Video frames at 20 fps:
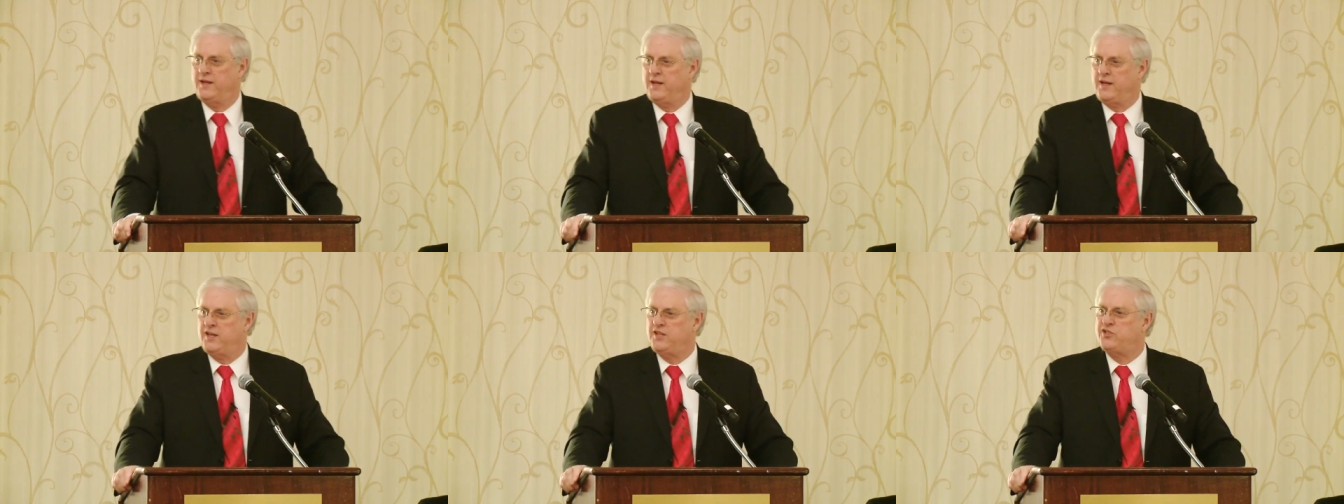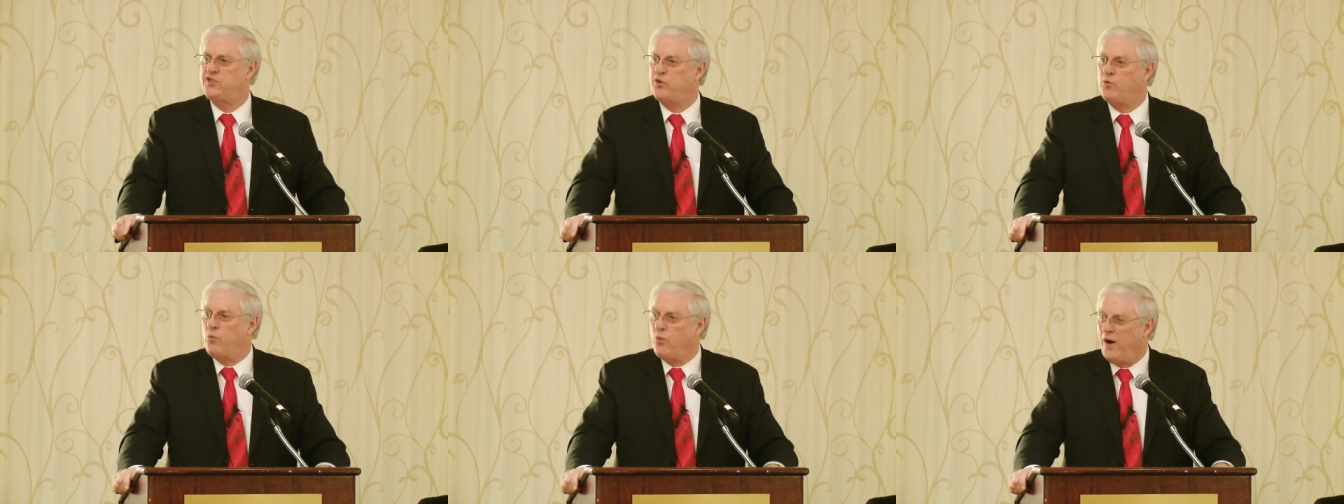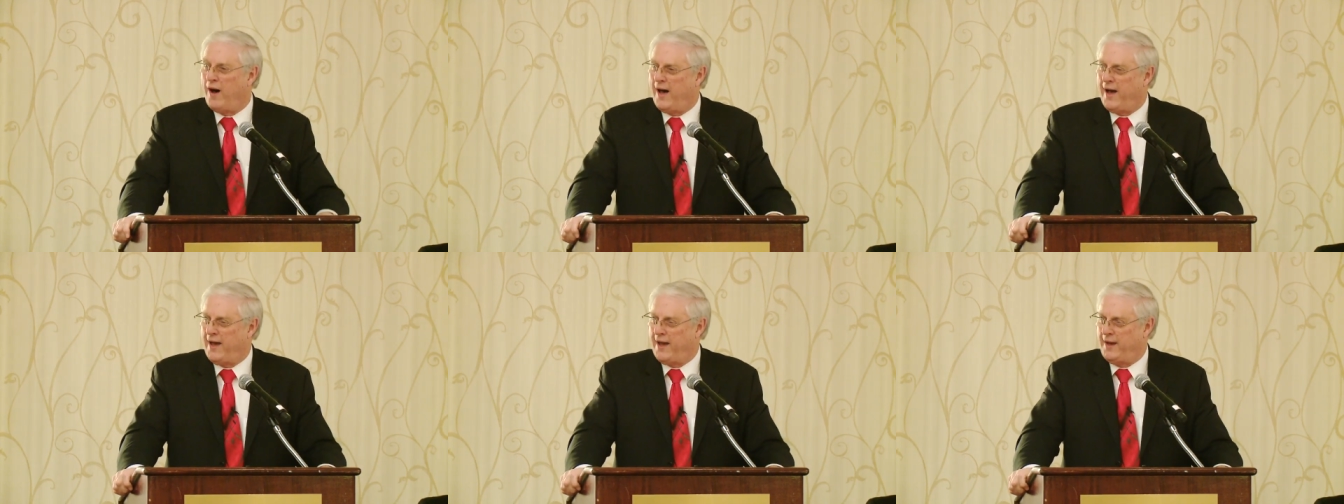is the
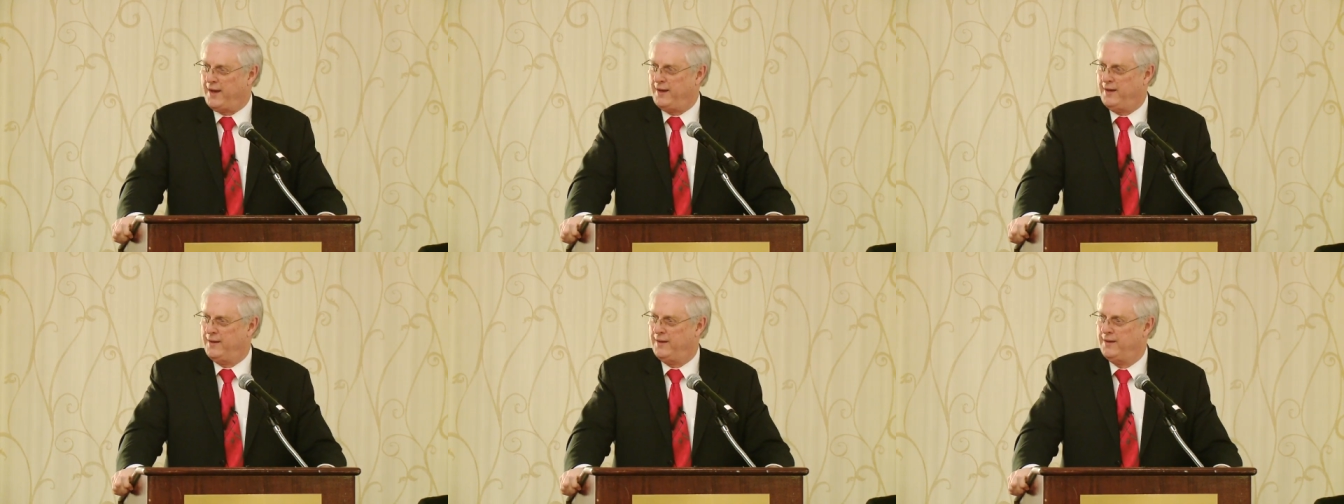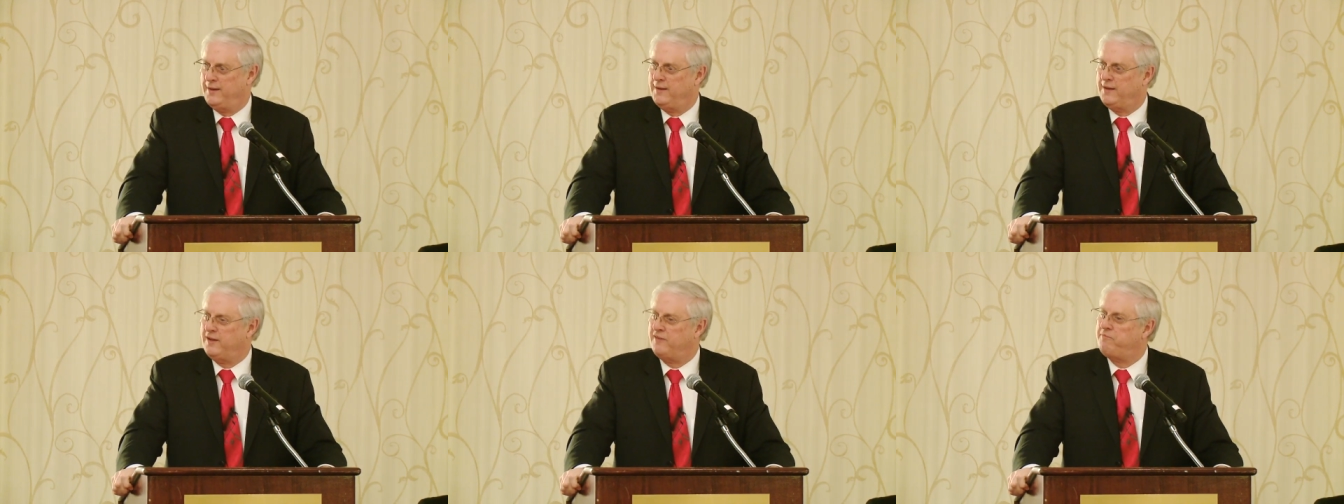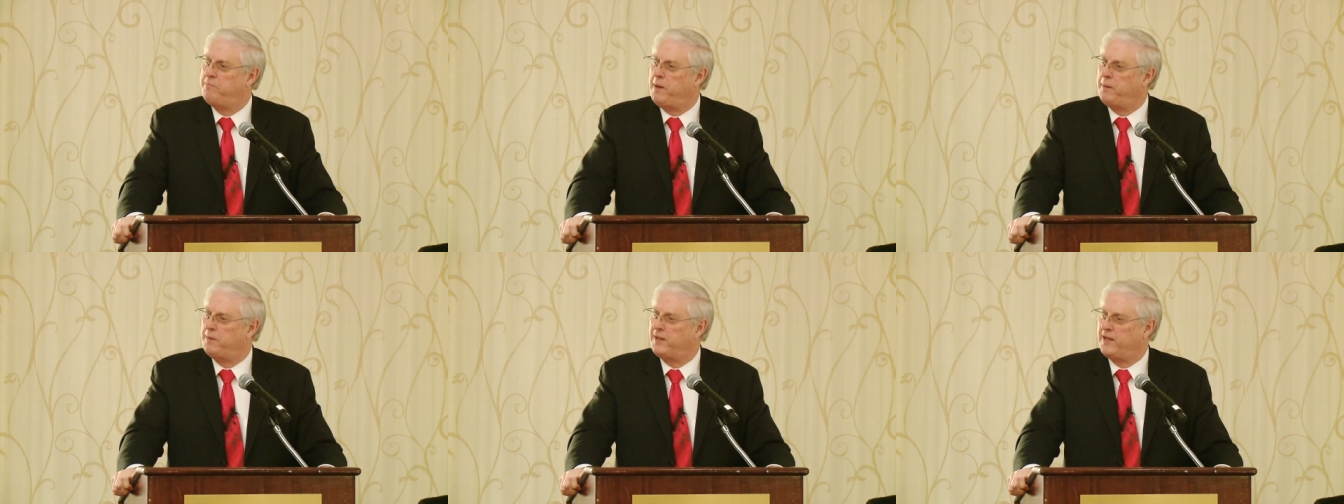why of
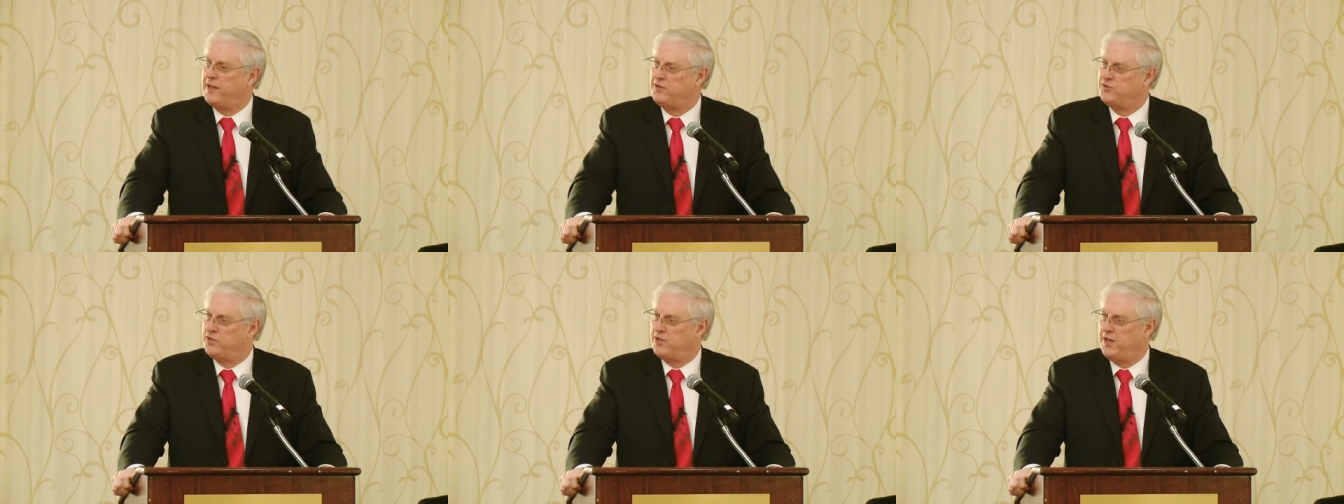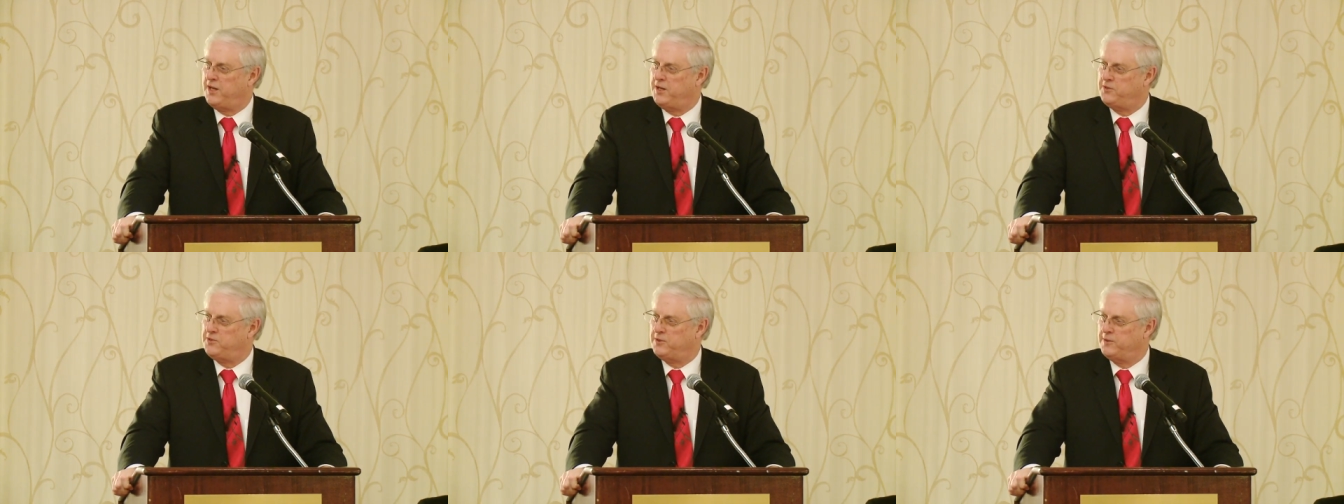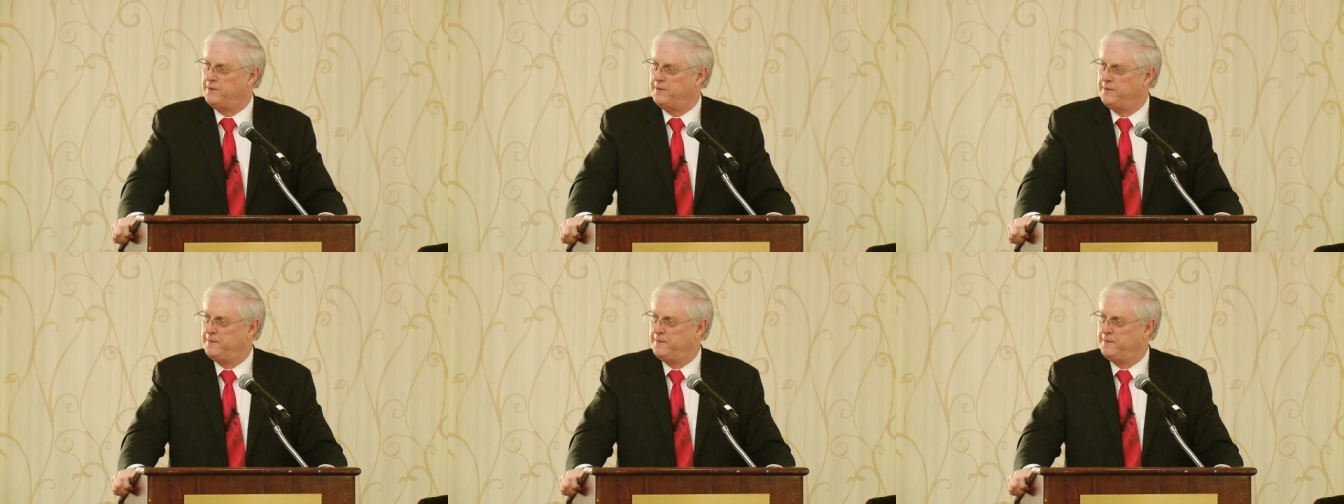public education.